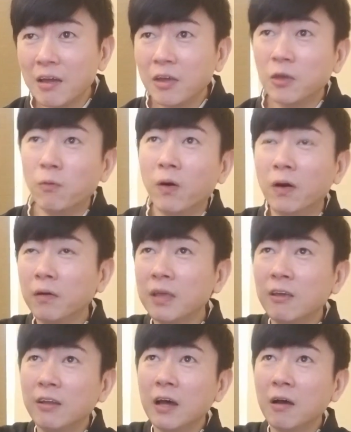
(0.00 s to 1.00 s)
you will
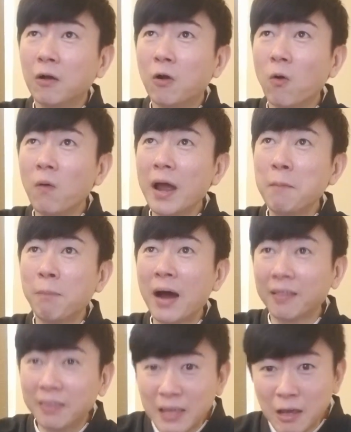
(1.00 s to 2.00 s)
either go and
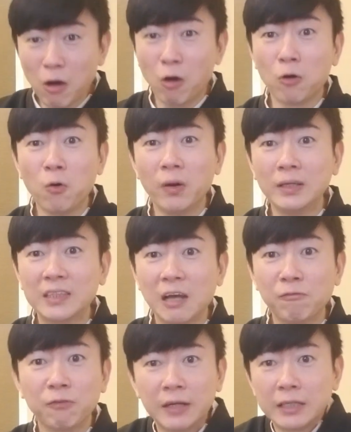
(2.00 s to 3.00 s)
party or go and
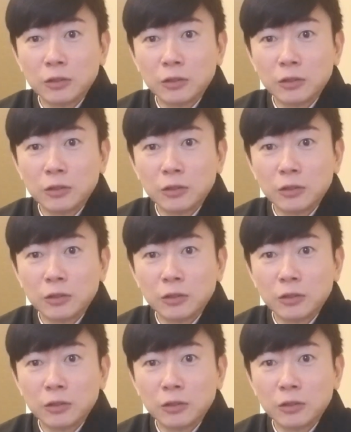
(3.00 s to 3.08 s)
suffer.